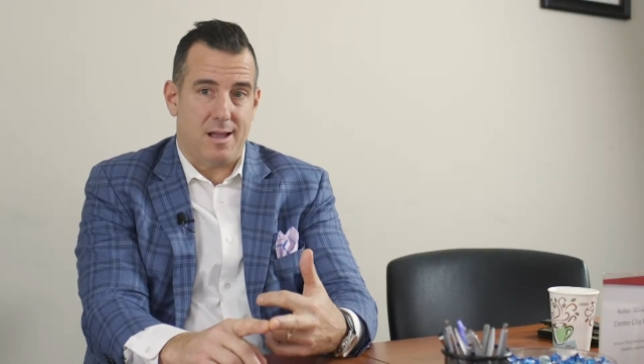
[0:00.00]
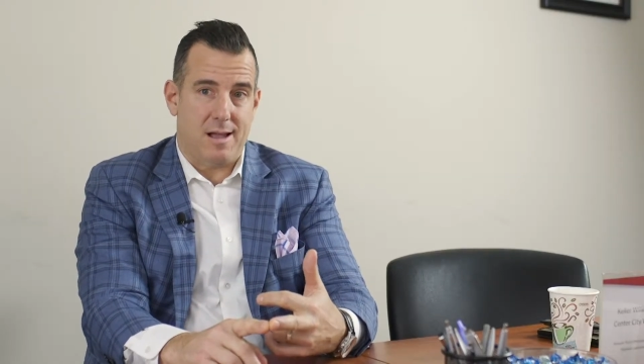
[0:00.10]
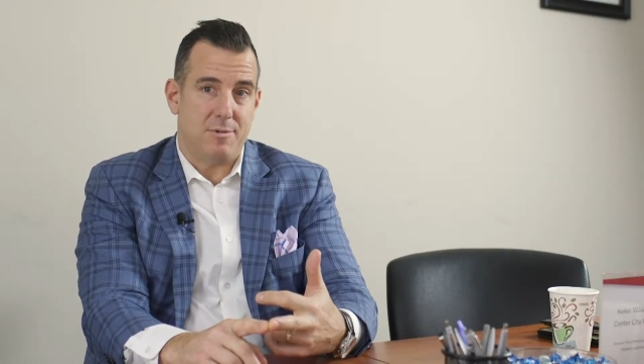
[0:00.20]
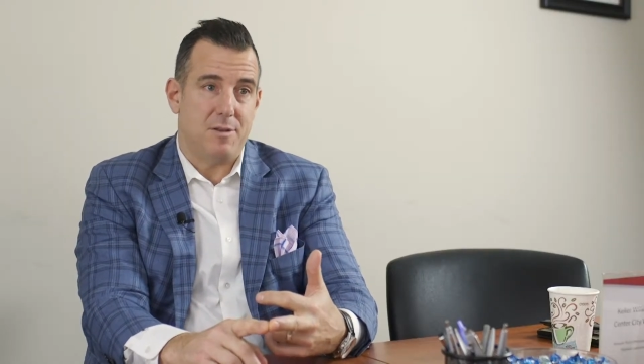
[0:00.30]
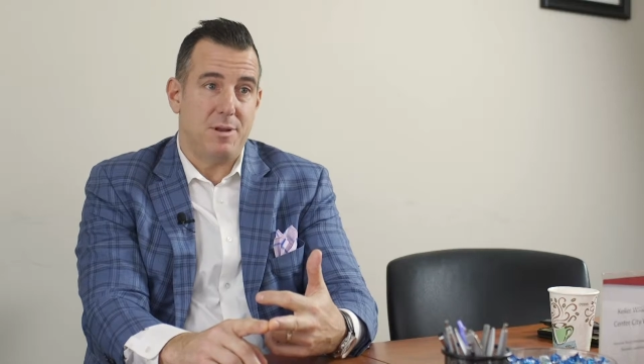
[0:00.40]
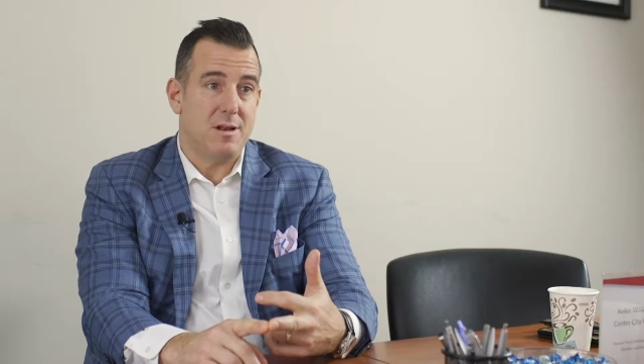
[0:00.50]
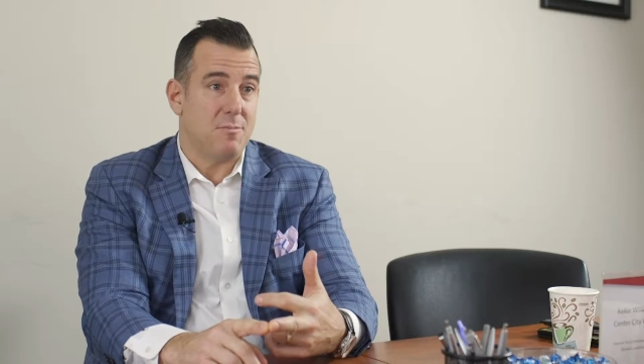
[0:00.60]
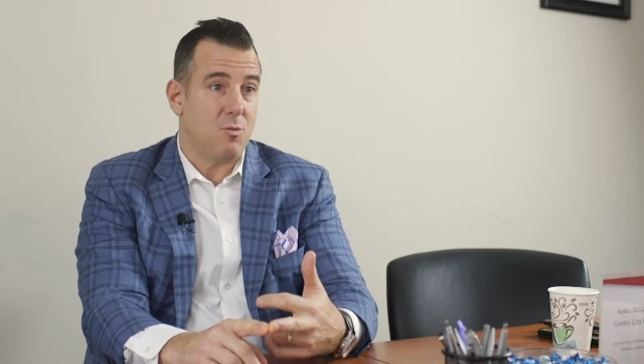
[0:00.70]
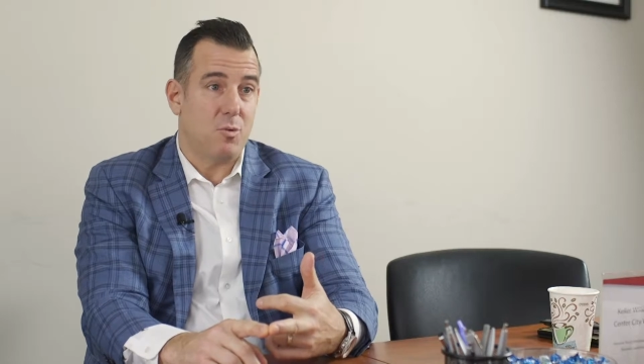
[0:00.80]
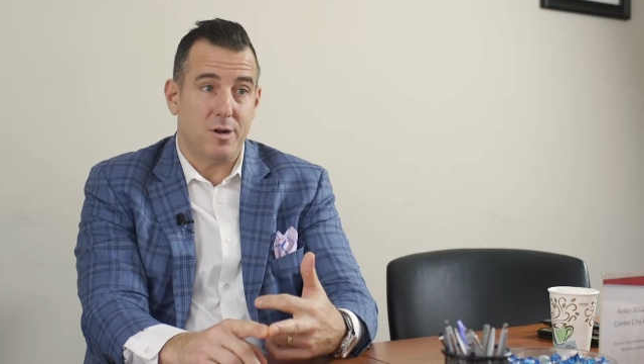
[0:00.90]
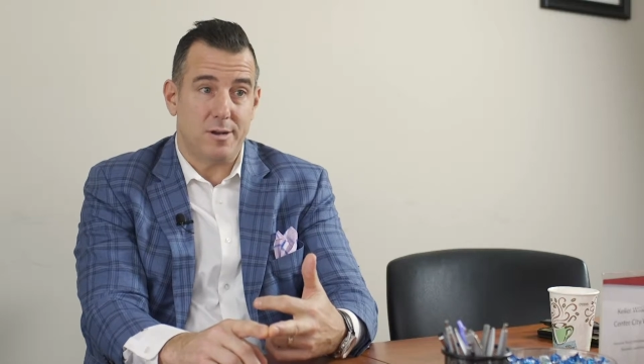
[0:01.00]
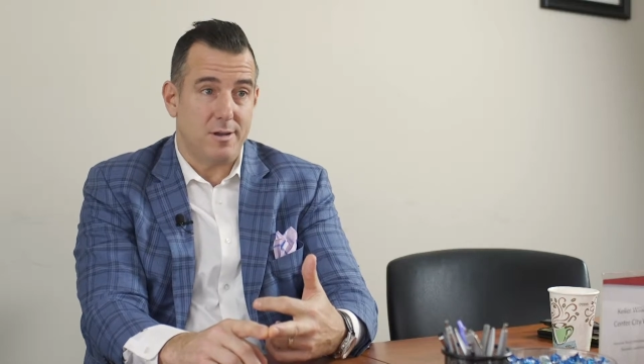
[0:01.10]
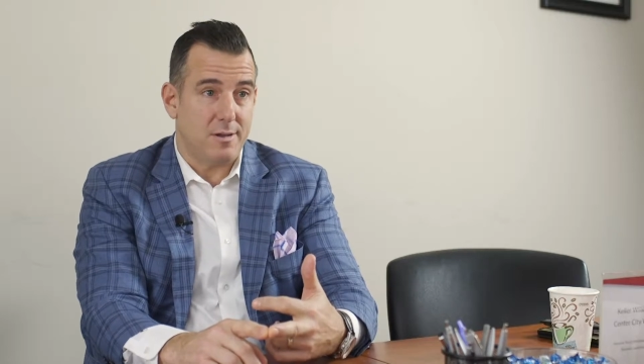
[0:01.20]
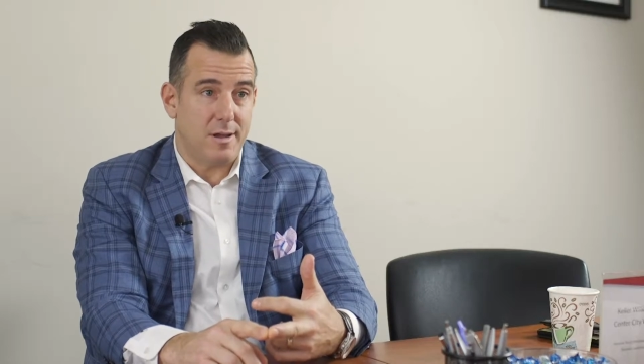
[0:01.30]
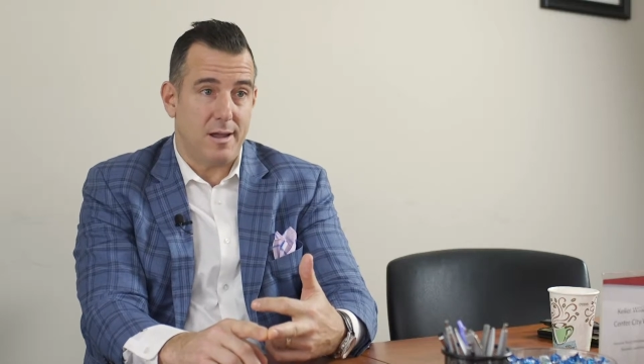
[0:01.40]
I'm going to be number one
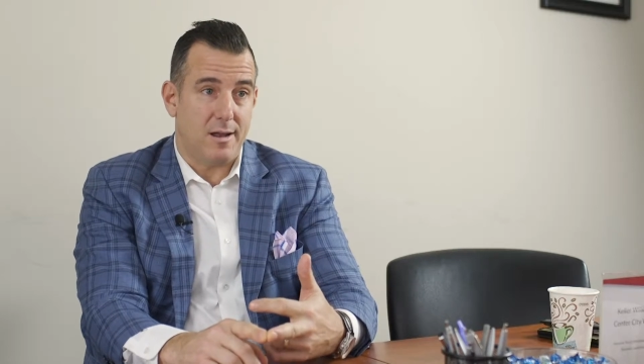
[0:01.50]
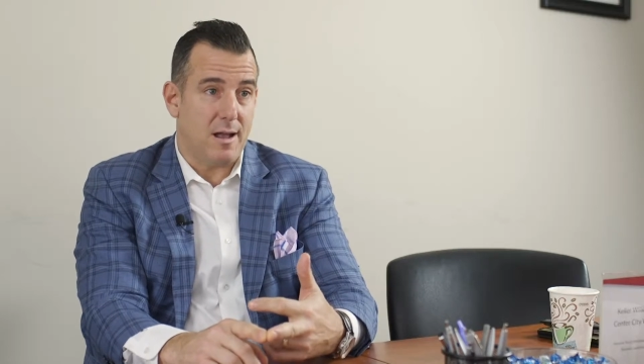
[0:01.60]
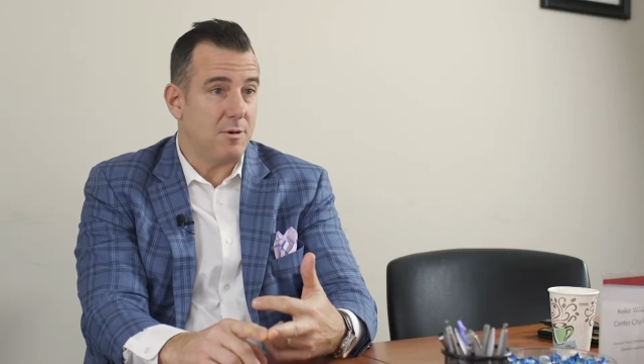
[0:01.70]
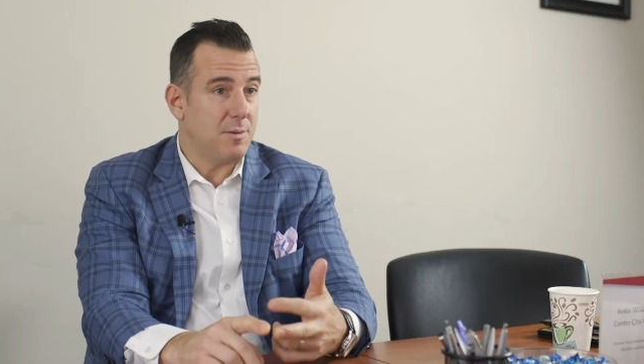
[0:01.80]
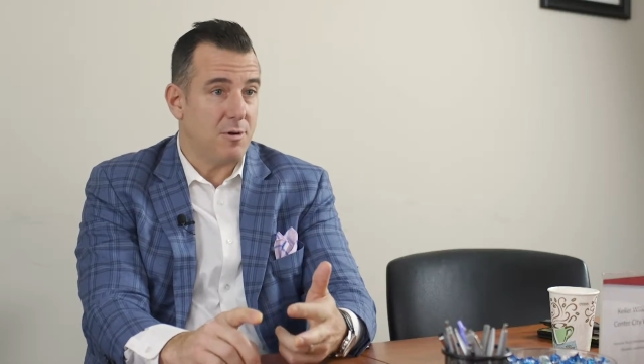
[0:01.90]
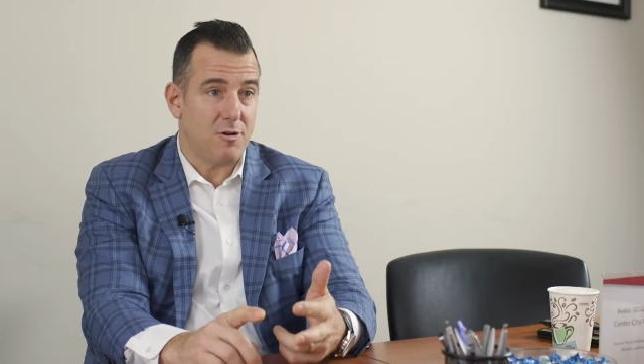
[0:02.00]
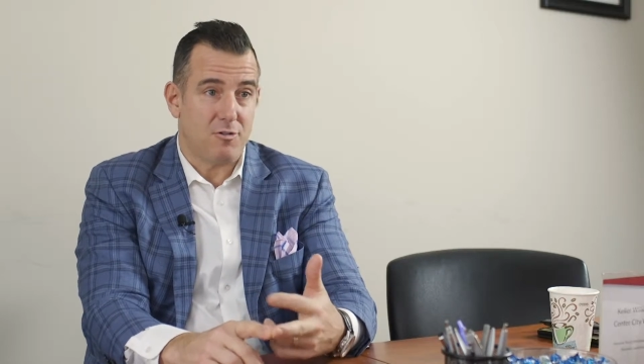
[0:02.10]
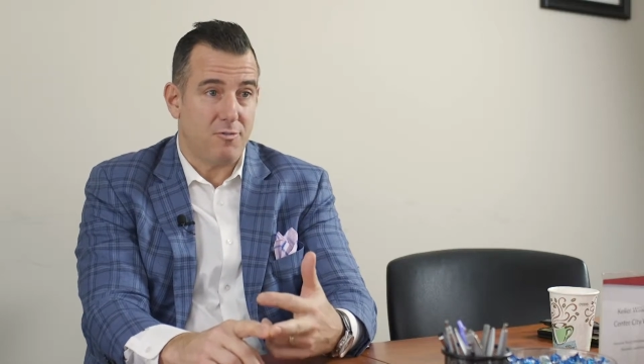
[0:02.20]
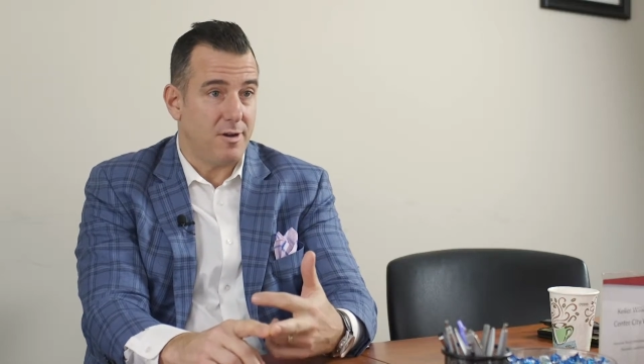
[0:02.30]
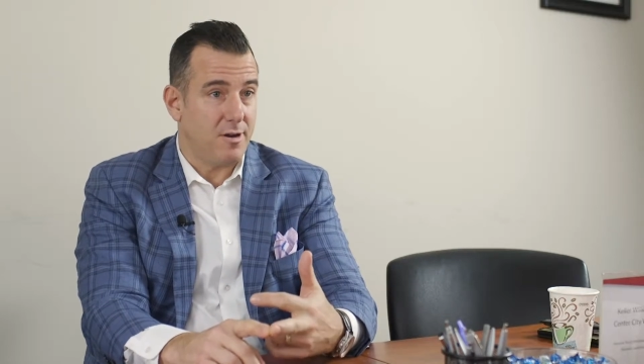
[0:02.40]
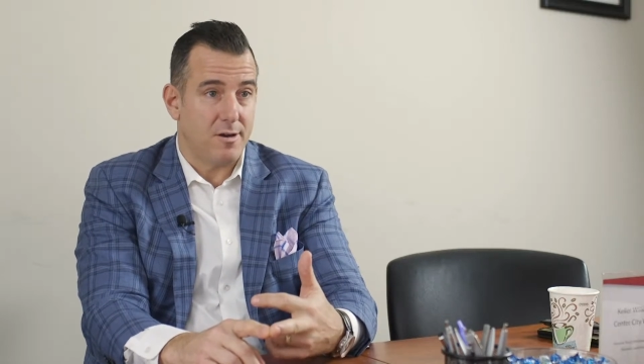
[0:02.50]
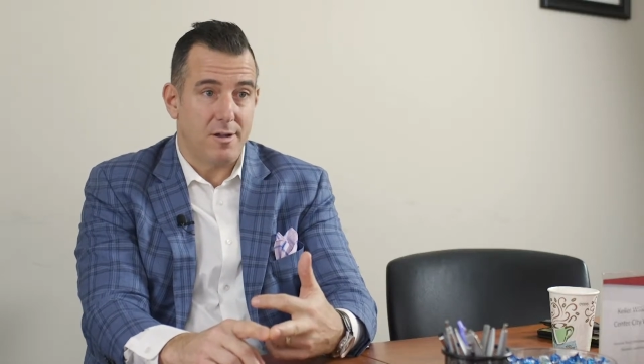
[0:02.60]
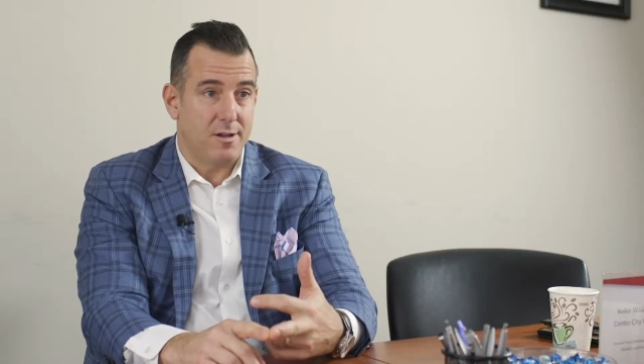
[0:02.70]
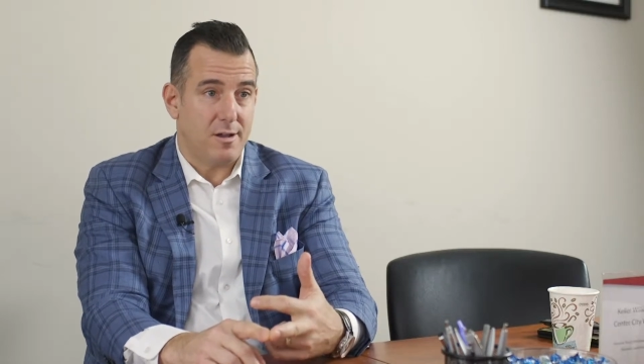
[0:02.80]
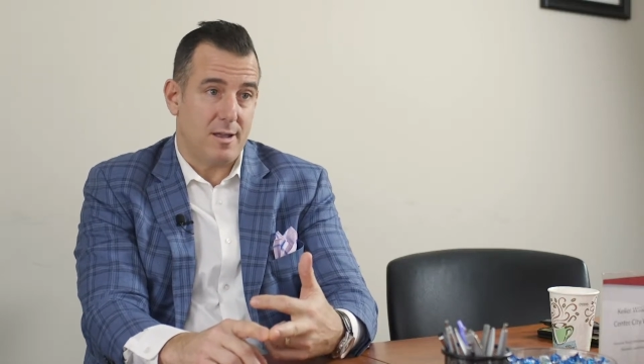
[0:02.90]
and I'm going to persevere,
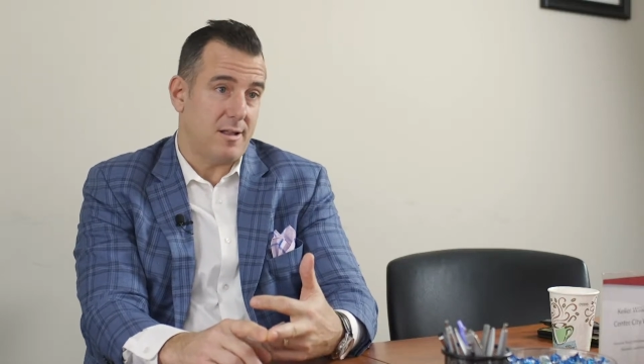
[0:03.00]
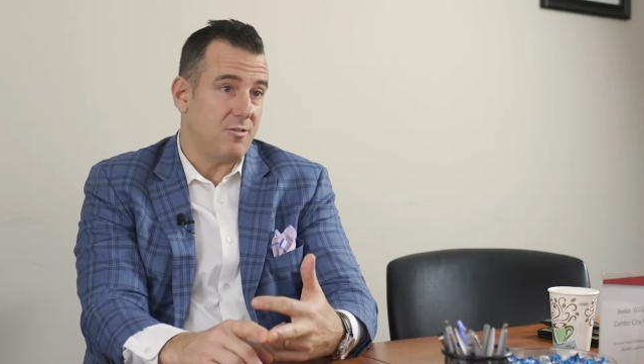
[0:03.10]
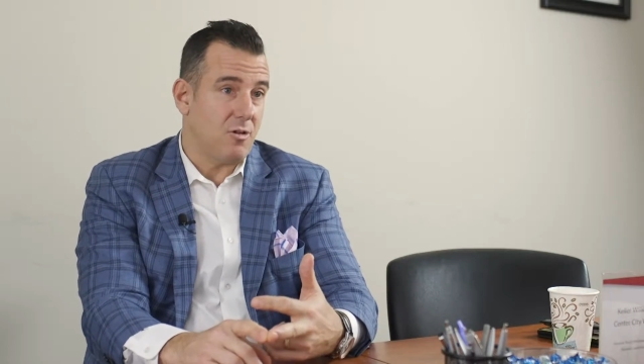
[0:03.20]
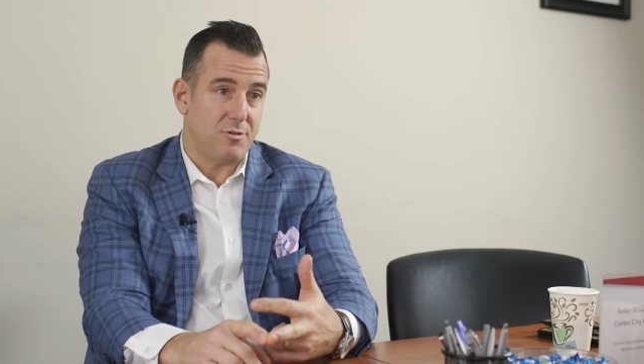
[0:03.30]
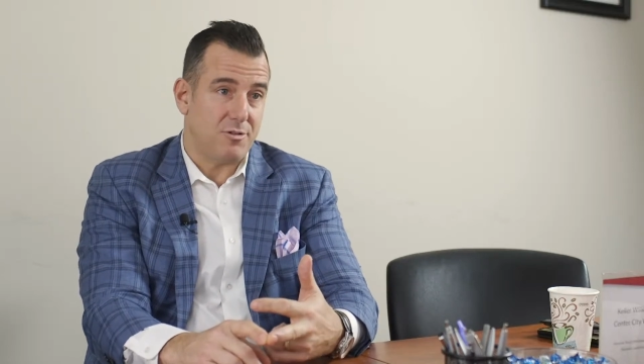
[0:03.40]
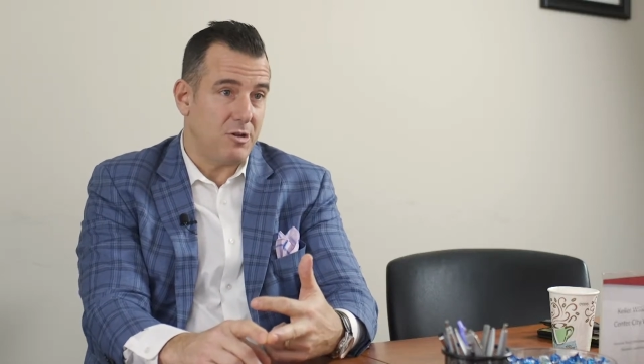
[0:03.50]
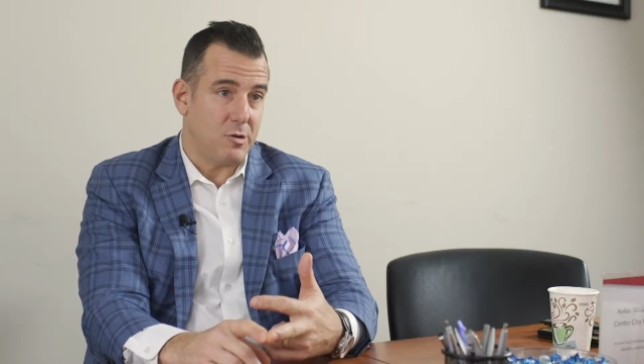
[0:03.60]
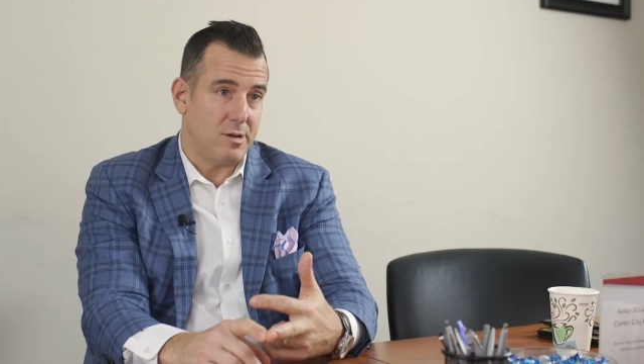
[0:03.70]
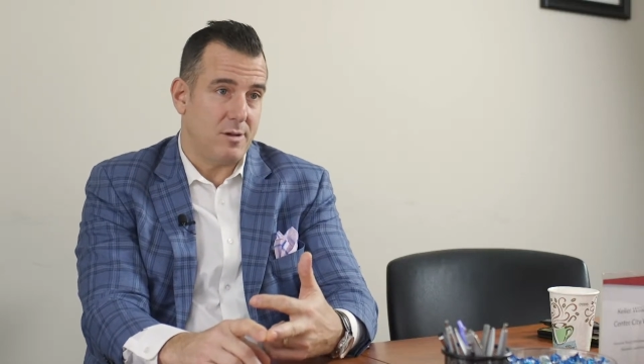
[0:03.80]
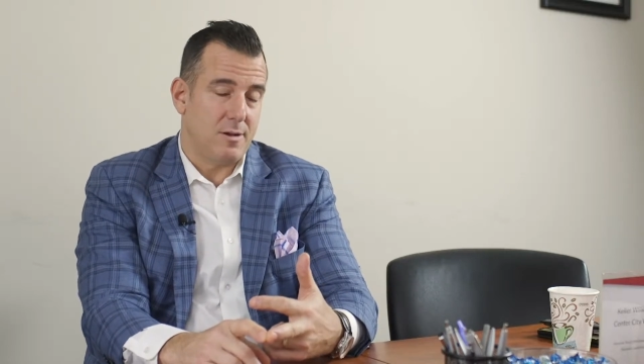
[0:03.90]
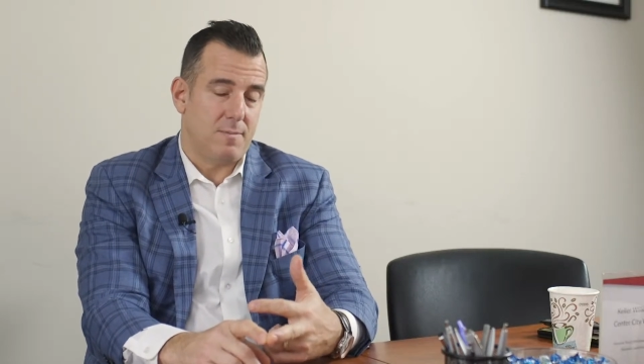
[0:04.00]
and that's all there is to it.